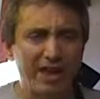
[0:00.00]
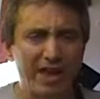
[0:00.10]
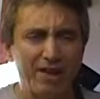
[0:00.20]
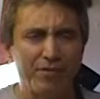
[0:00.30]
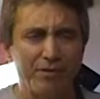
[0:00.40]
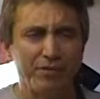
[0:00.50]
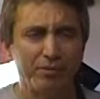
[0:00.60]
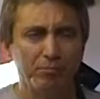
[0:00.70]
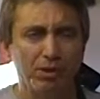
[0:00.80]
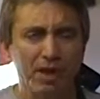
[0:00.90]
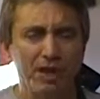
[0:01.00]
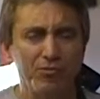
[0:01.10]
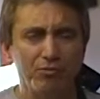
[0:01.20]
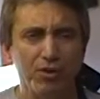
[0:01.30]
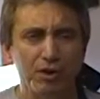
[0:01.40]
gave Blade
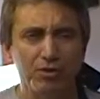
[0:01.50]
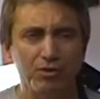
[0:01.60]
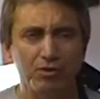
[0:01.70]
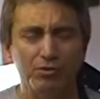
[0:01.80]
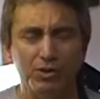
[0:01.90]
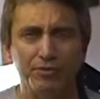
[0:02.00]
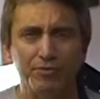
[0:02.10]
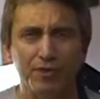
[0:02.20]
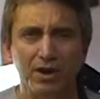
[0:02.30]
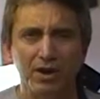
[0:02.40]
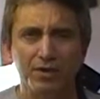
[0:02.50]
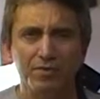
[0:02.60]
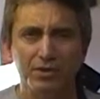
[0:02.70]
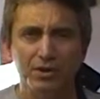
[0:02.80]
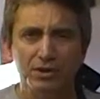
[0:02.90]
Runner only five
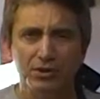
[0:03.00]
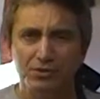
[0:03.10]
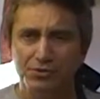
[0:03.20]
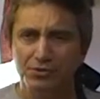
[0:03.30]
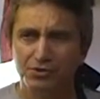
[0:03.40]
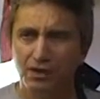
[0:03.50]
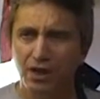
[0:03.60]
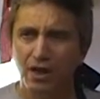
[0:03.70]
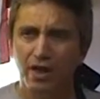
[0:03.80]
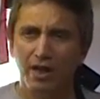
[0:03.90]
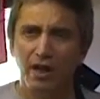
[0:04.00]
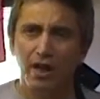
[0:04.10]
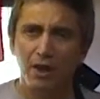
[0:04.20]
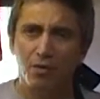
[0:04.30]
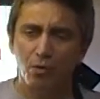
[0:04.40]
years.
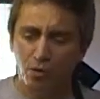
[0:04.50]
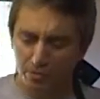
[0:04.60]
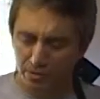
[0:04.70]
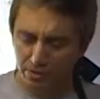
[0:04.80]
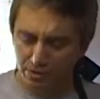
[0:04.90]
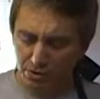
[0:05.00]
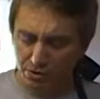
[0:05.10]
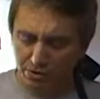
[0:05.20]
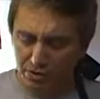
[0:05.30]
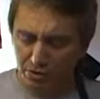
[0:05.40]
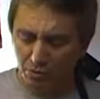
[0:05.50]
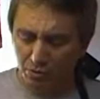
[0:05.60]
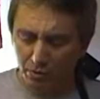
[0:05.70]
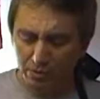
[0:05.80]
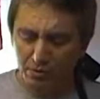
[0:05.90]
A woman. You would think the
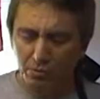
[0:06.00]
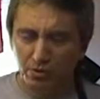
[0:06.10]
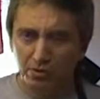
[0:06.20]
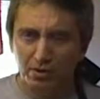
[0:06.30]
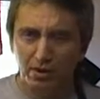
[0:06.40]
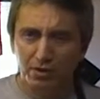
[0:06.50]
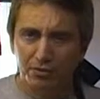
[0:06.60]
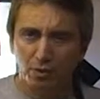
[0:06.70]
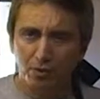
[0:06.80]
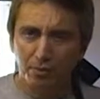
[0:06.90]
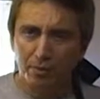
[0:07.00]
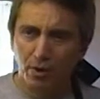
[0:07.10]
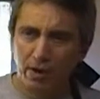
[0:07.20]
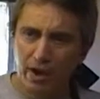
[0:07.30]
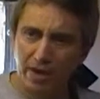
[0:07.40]
woman would throw the
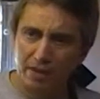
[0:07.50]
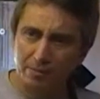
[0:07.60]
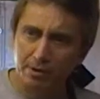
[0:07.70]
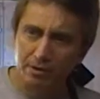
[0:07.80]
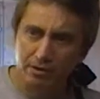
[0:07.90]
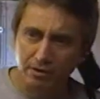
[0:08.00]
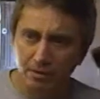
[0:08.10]
book at him and.